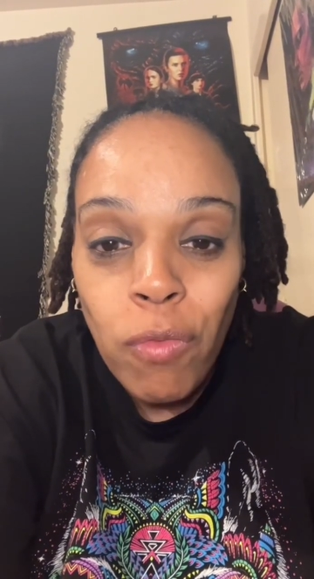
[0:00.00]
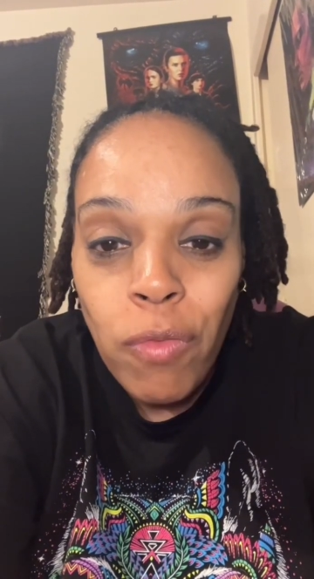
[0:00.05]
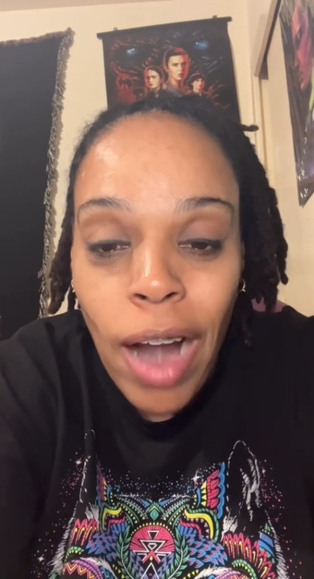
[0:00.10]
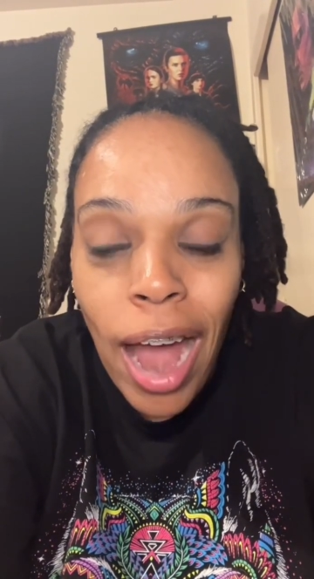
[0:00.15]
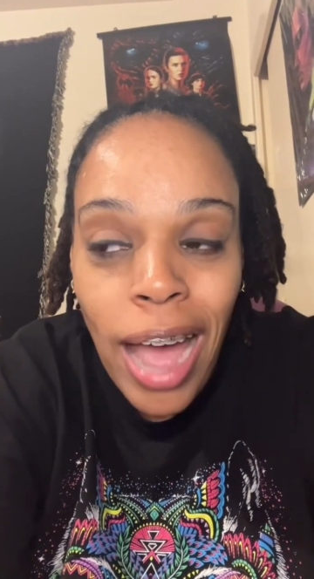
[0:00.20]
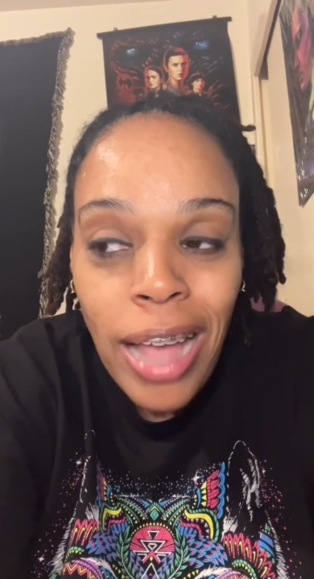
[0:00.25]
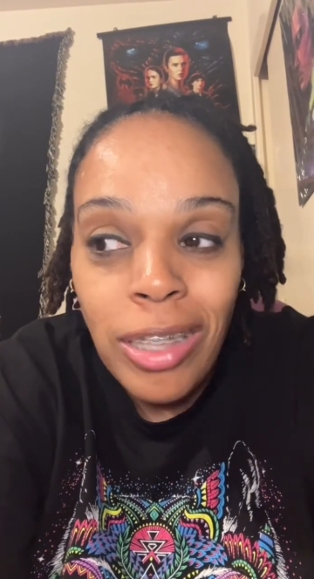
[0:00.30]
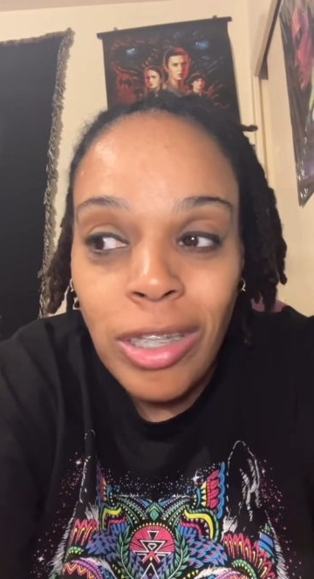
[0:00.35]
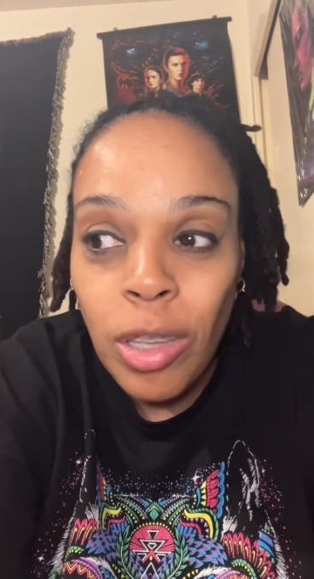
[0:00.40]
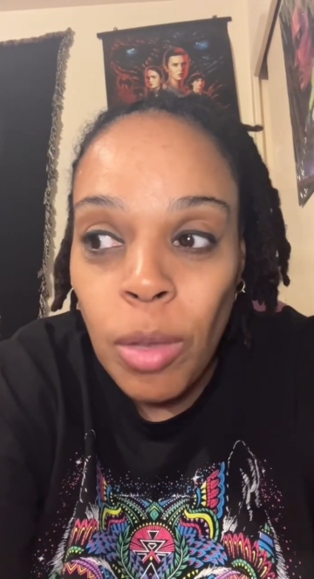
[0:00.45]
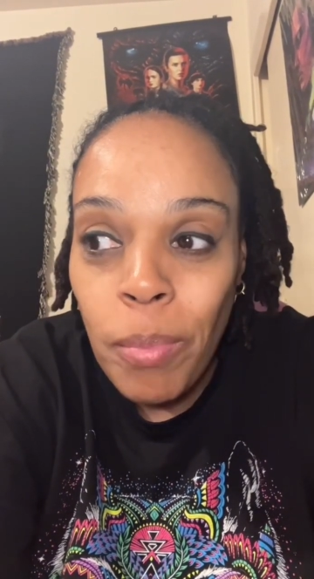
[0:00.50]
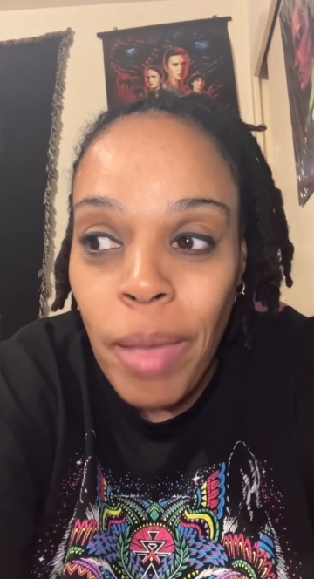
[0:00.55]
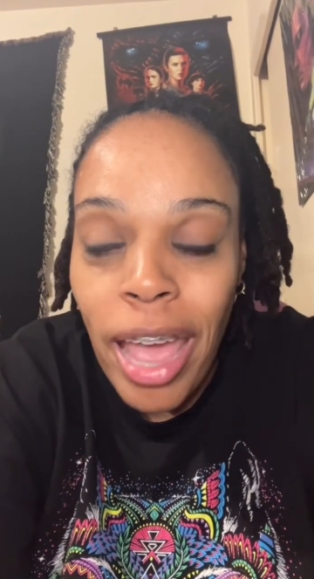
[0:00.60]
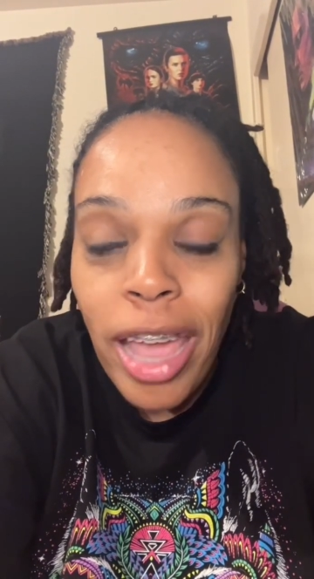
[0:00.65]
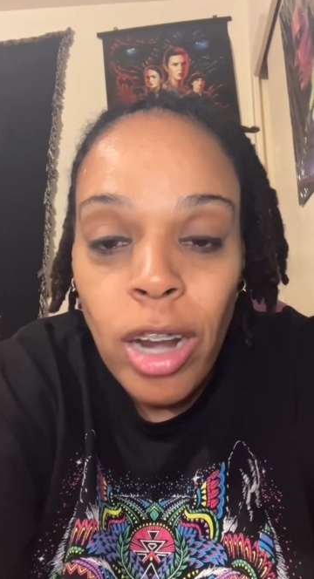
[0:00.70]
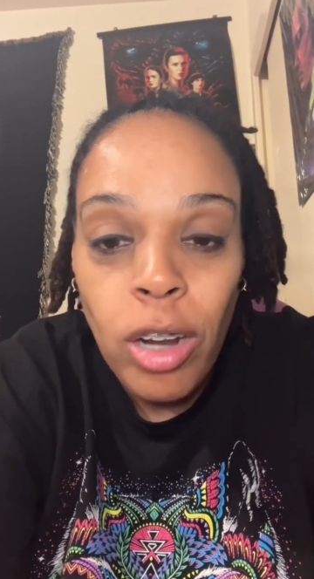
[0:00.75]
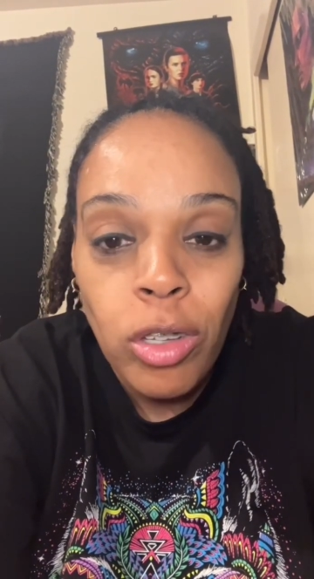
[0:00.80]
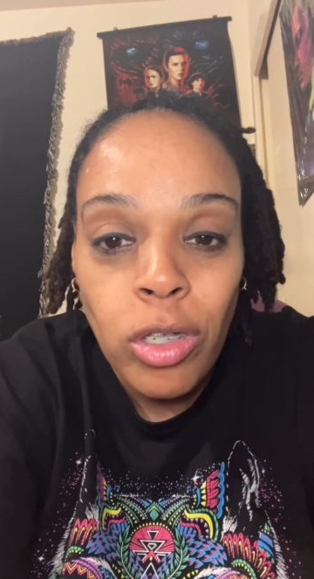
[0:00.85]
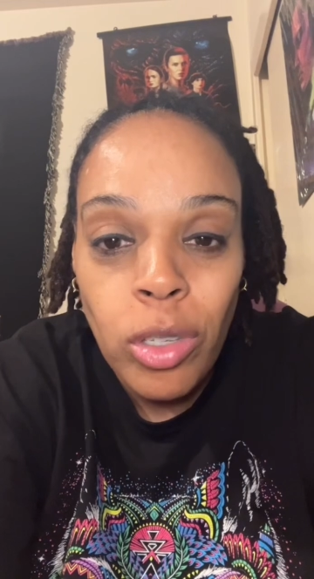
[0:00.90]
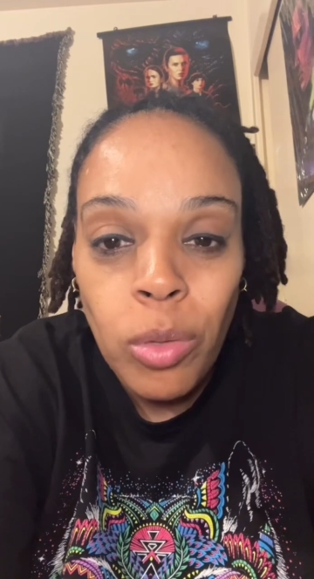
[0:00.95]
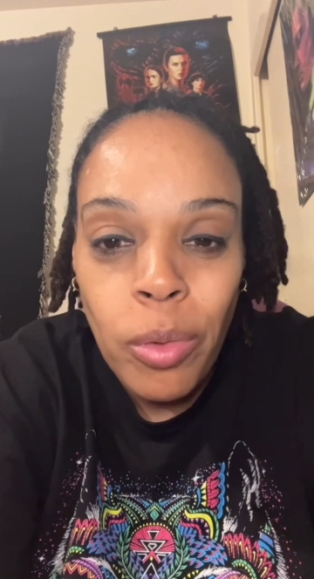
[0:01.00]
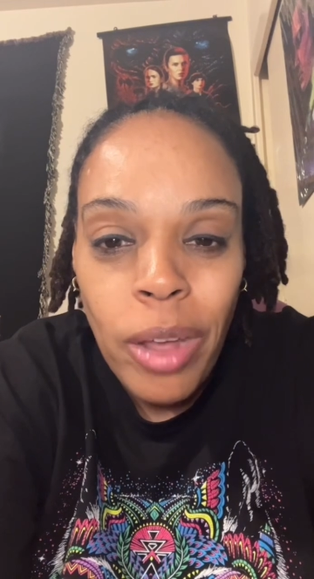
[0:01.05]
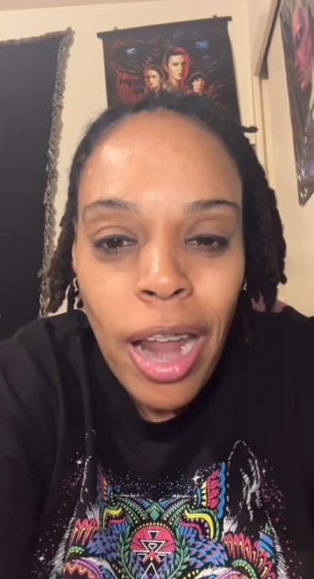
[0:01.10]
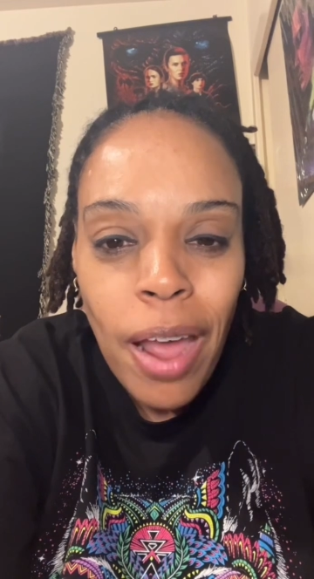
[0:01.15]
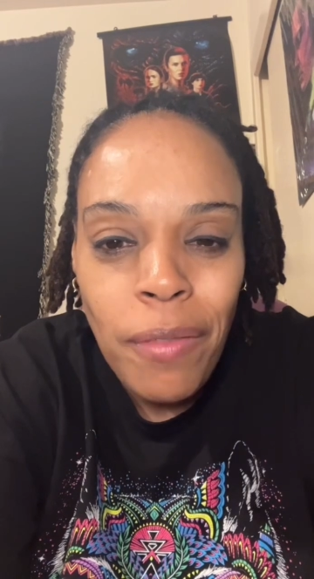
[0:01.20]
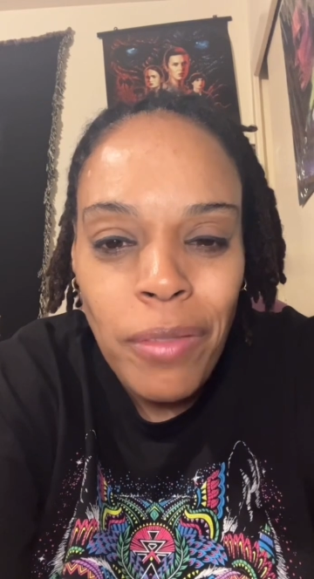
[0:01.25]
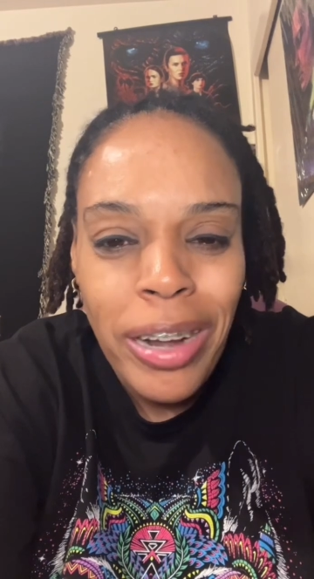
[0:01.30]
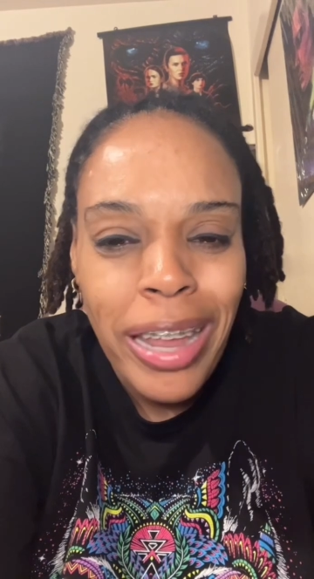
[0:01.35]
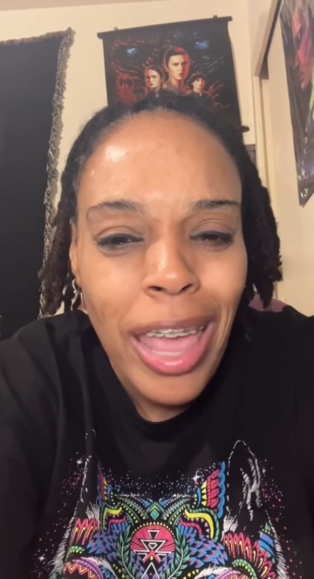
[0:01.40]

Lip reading: Rotten Tomatoes or whatever,